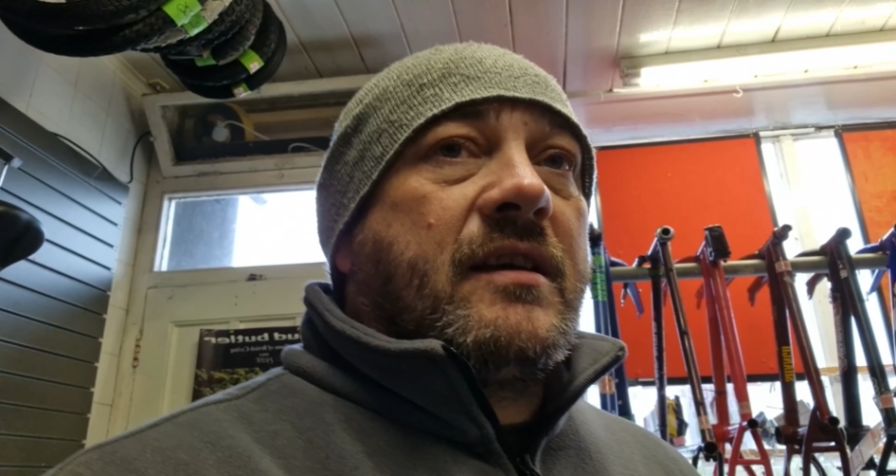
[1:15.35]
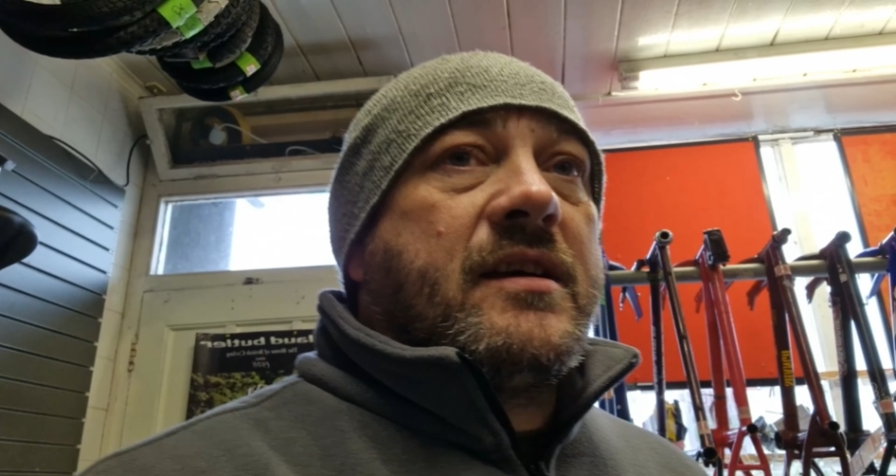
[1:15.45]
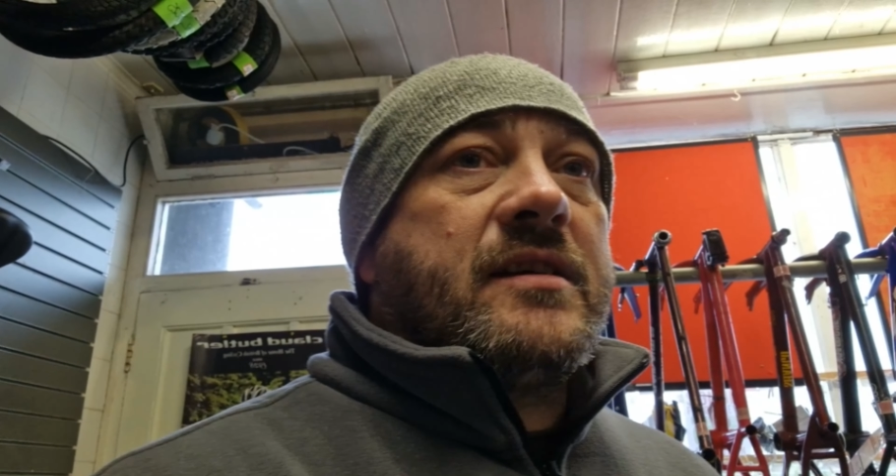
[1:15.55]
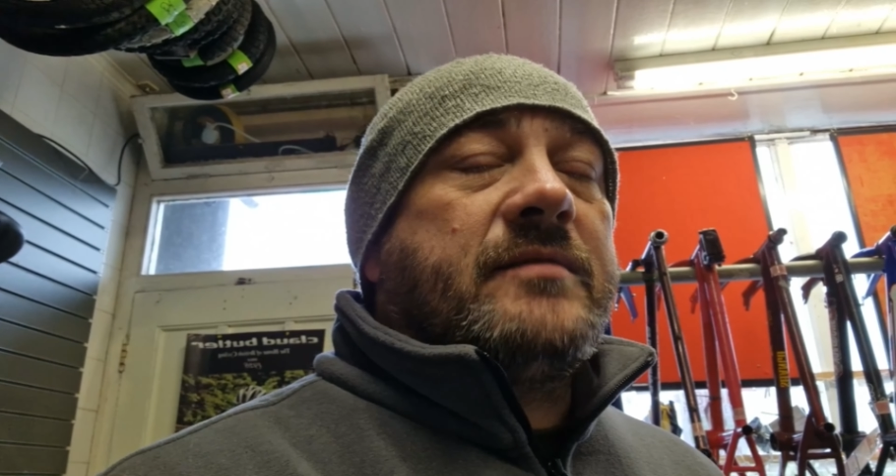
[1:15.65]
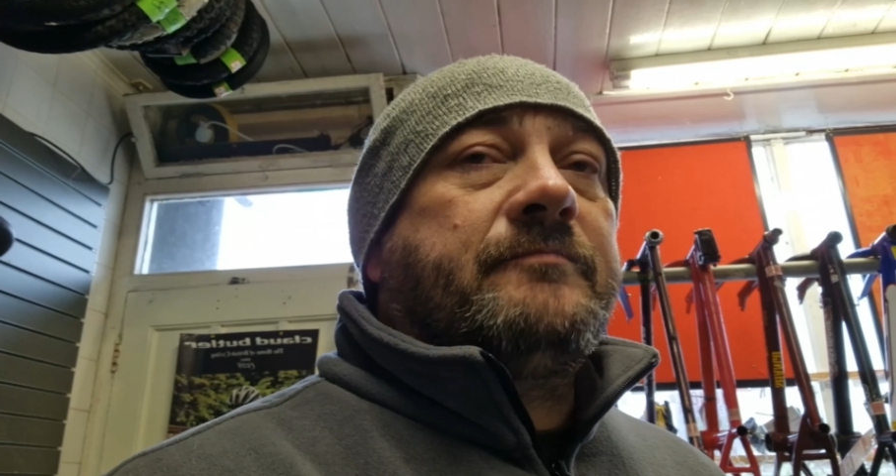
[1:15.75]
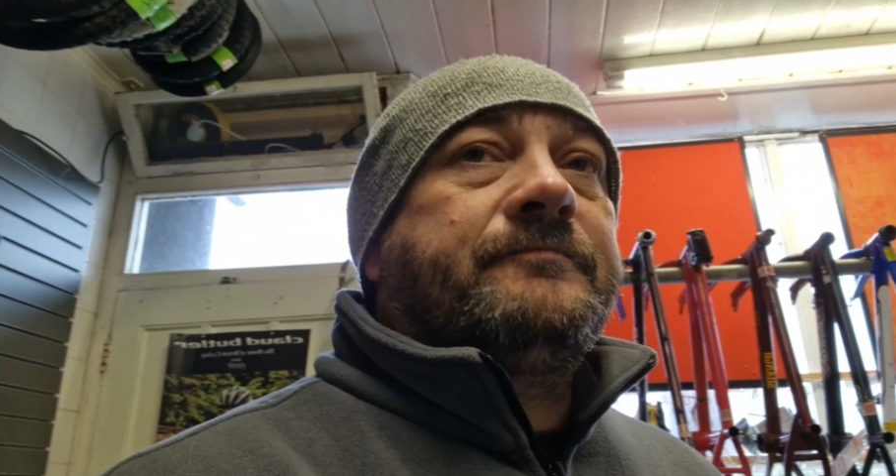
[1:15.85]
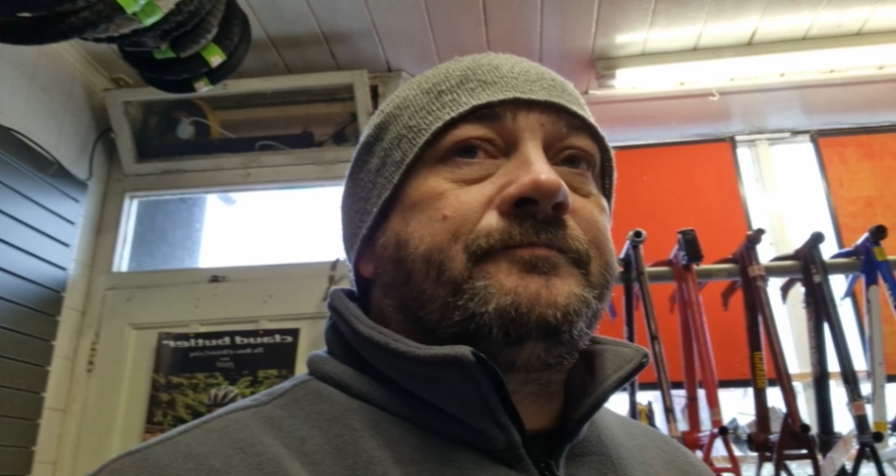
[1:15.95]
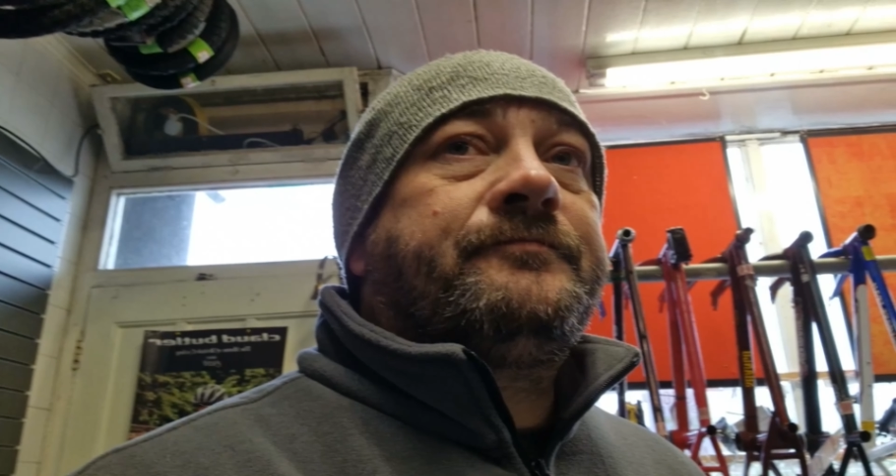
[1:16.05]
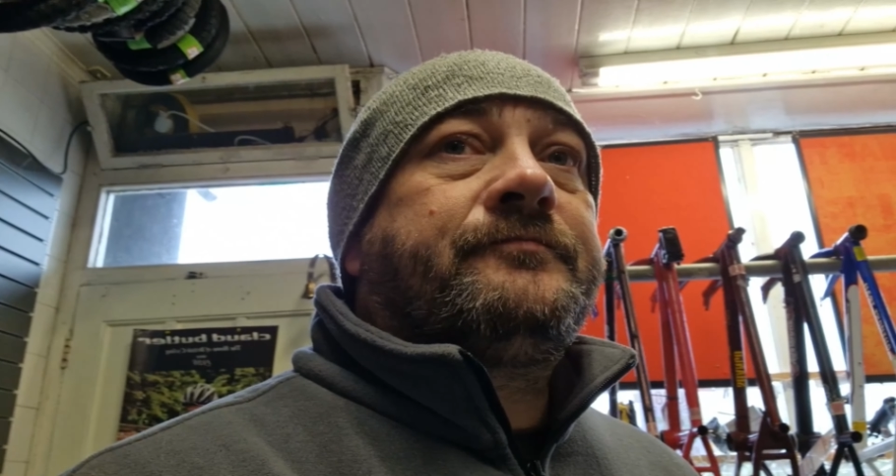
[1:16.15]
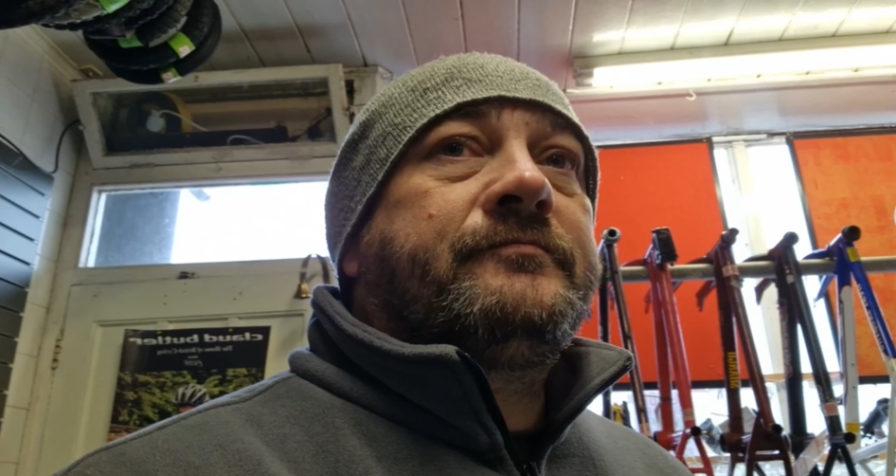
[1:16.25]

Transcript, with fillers: Um,